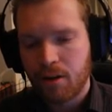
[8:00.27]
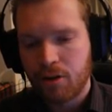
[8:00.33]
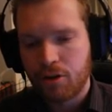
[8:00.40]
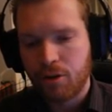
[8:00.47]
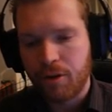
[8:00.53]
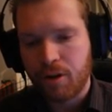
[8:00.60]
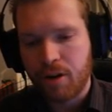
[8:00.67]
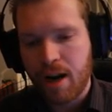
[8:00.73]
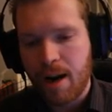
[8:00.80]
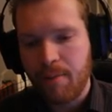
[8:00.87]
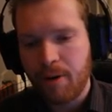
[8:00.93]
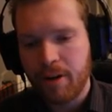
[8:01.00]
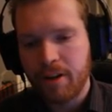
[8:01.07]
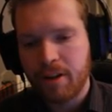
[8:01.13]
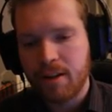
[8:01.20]
So the
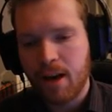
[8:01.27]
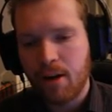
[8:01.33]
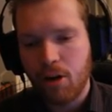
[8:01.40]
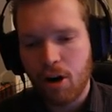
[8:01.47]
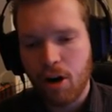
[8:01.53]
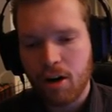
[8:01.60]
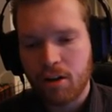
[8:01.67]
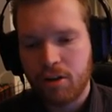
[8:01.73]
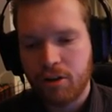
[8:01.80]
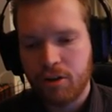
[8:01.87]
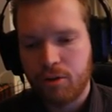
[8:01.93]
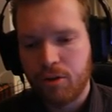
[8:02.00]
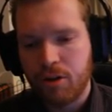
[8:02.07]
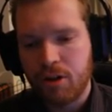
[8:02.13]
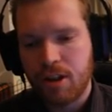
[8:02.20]
camera is now
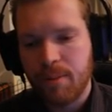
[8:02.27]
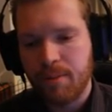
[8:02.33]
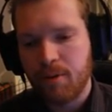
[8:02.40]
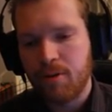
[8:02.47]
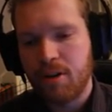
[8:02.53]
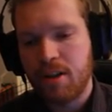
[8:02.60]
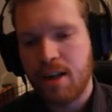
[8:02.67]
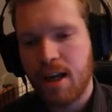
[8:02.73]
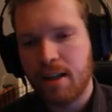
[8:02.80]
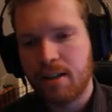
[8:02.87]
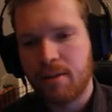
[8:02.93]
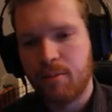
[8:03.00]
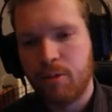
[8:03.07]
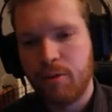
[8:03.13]
locked to the ship. And you can see as I